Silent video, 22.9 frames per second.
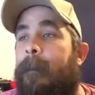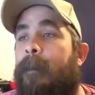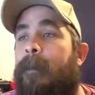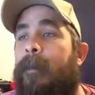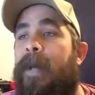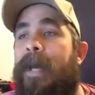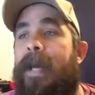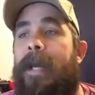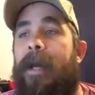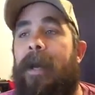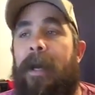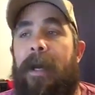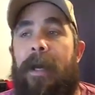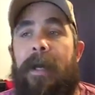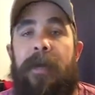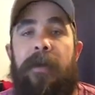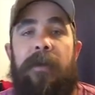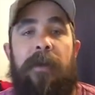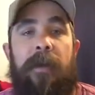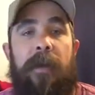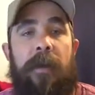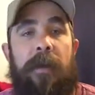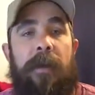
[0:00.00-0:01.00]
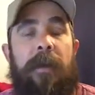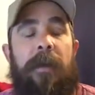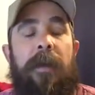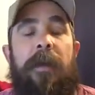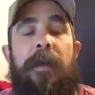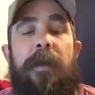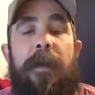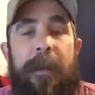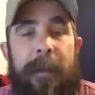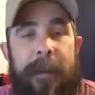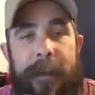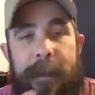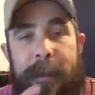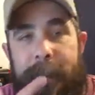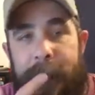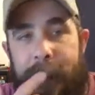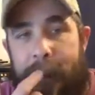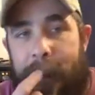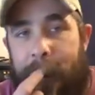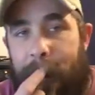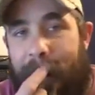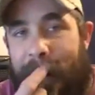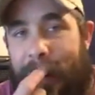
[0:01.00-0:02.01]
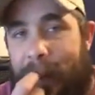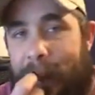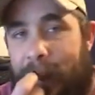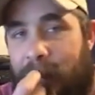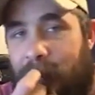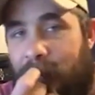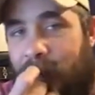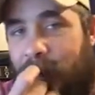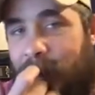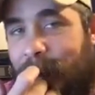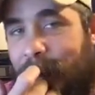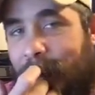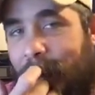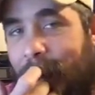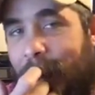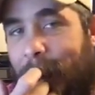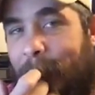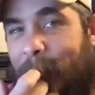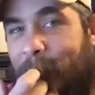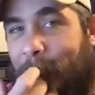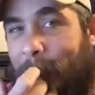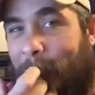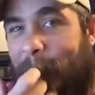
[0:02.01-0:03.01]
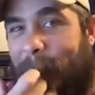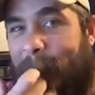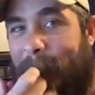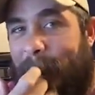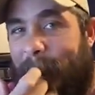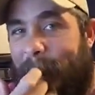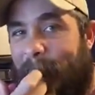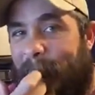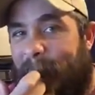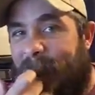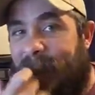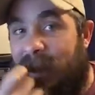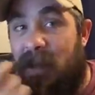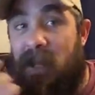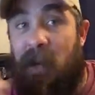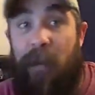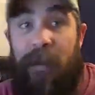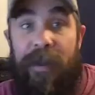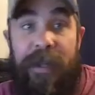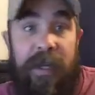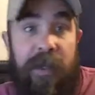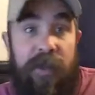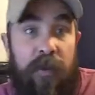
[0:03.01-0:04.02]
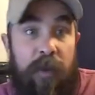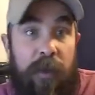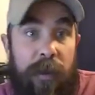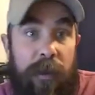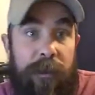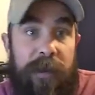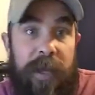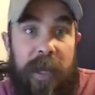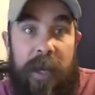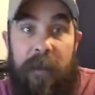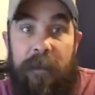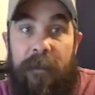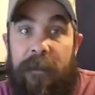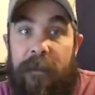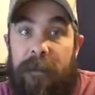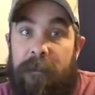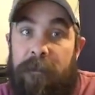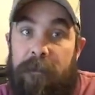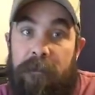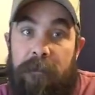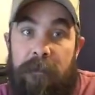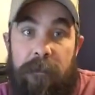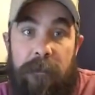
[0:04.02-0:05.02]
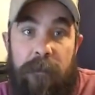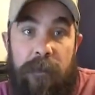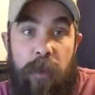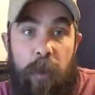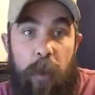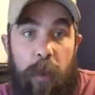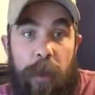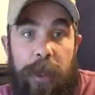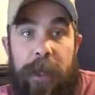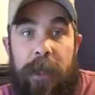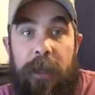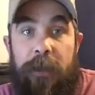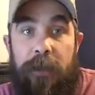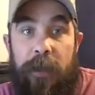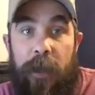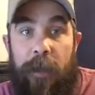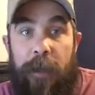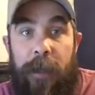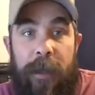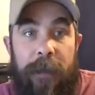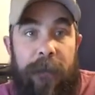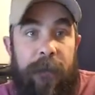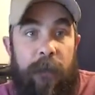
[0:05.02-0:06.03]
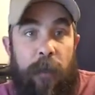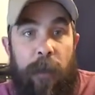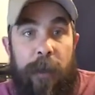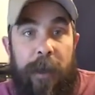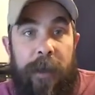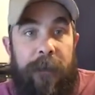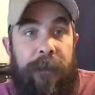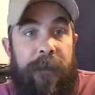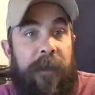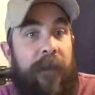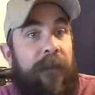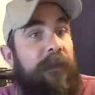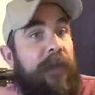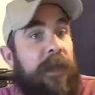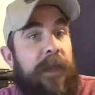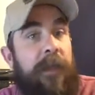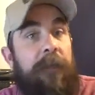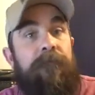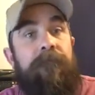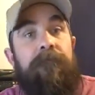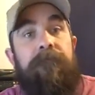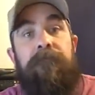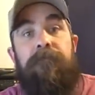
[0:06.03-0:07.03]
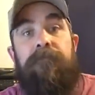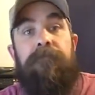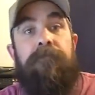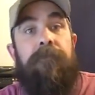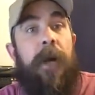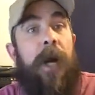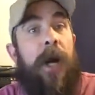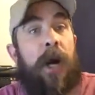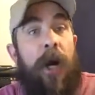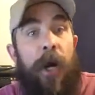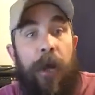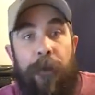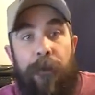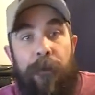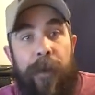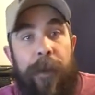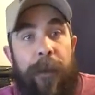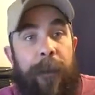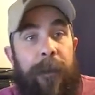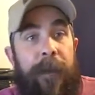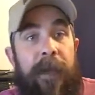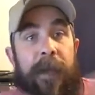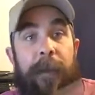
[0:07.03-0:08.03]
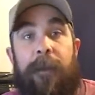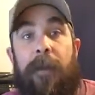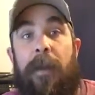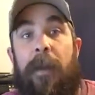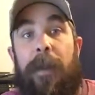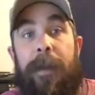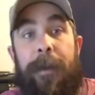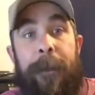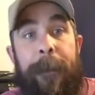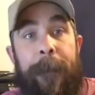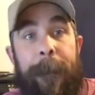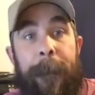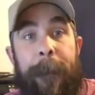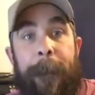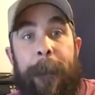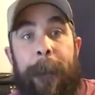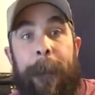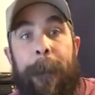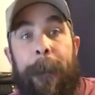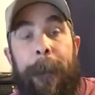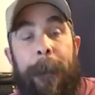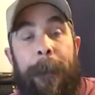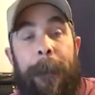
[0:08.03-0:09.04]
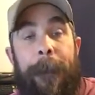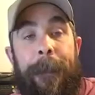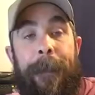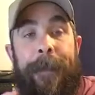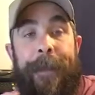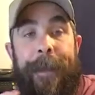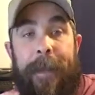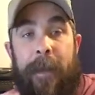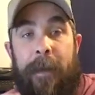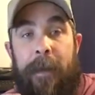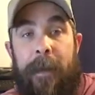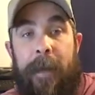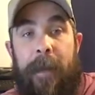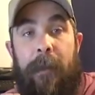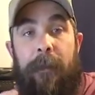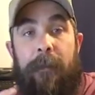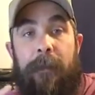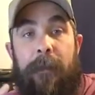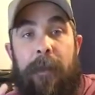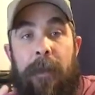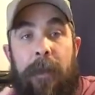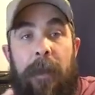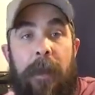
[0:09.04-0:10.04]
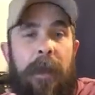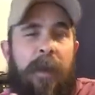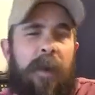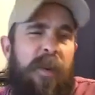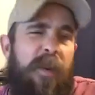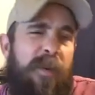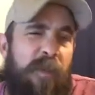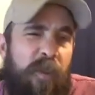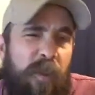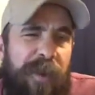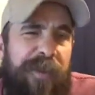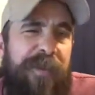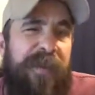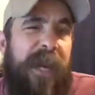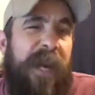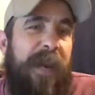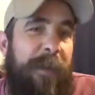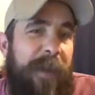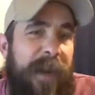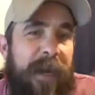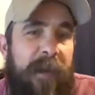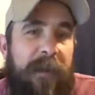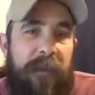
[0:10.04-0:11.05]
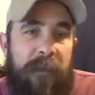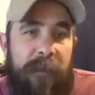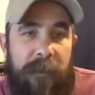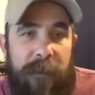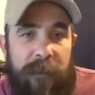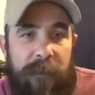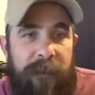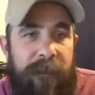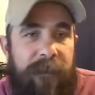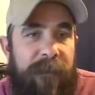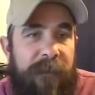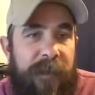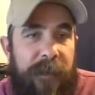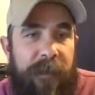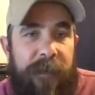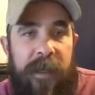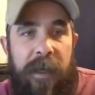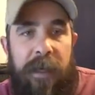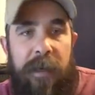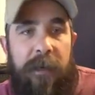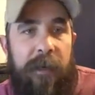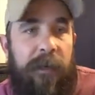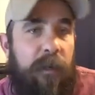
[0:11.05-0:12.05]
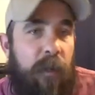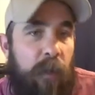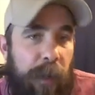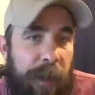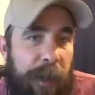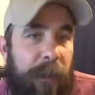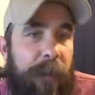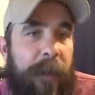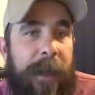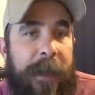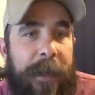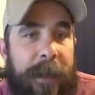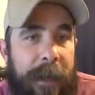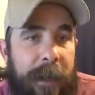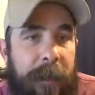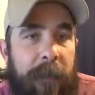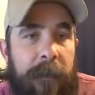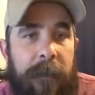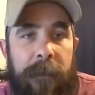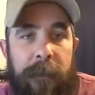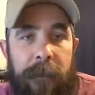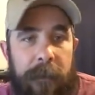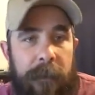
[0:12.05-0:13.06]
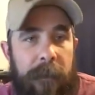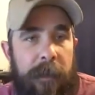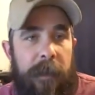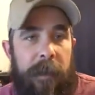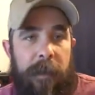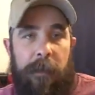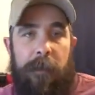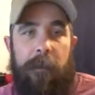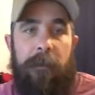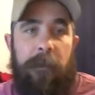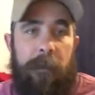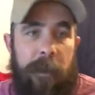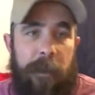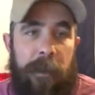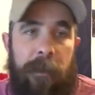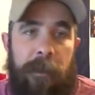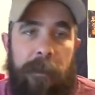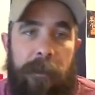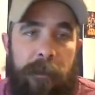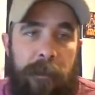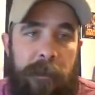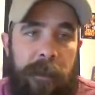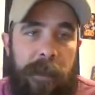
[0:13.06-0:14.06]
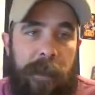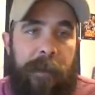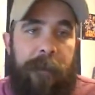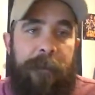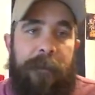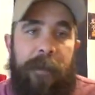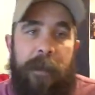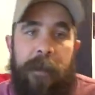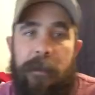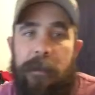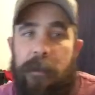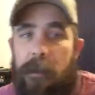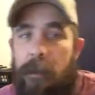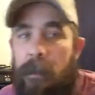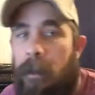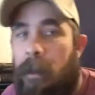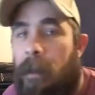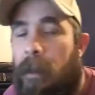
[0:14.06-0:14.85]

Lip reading: Because let's think about this for a second. Some of these groups have 20, 30, 40, 50, 100 people in them. Okay. We've got about 15 to 20 right now in CFS.